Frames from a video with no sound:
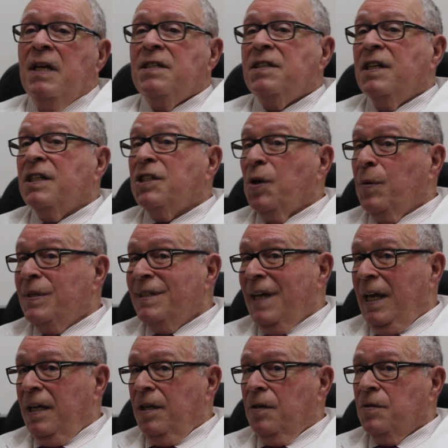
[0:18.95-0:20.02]
since I was
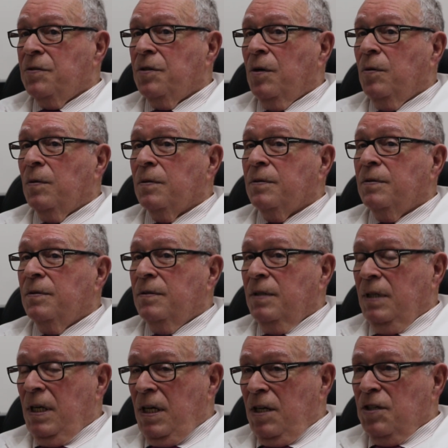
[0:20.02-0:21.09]
8 years old.
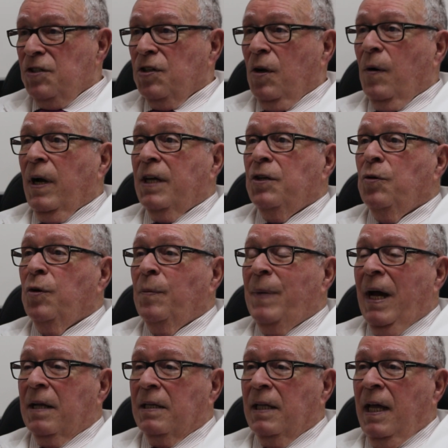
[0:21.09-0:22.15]
So I knew
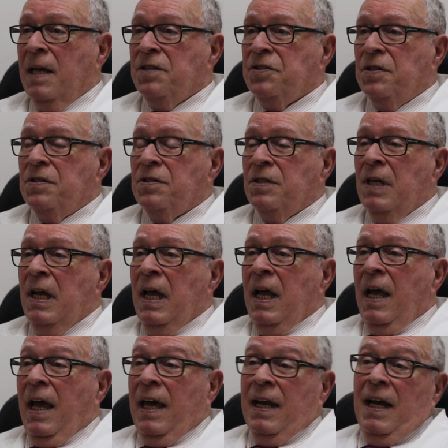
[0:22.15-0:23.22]
about glasses,
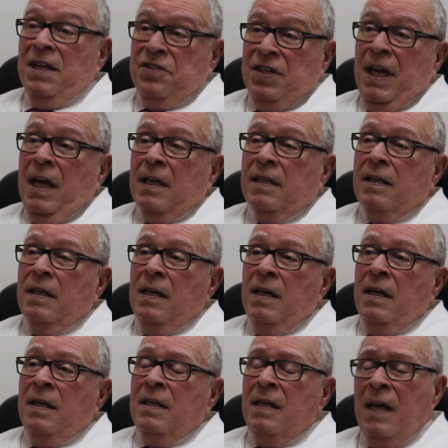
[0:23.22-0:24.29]
and I said,
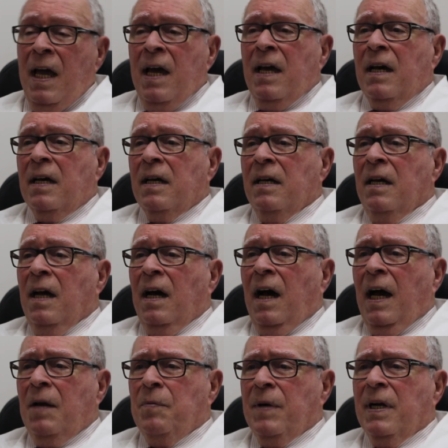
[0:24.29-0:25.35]
yeah,
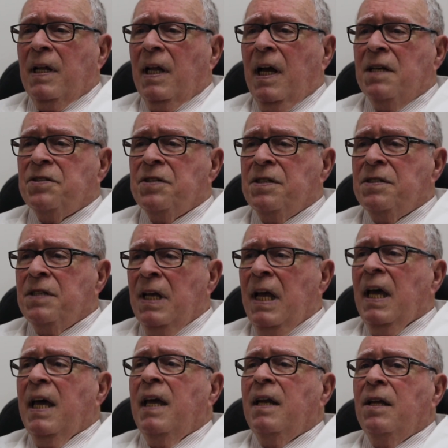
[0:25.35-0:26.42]
I wear glasses
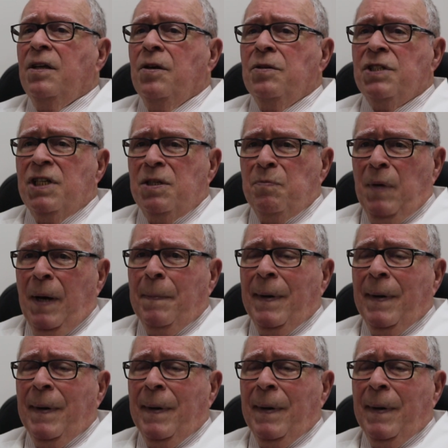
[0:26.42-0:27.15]
and it uses my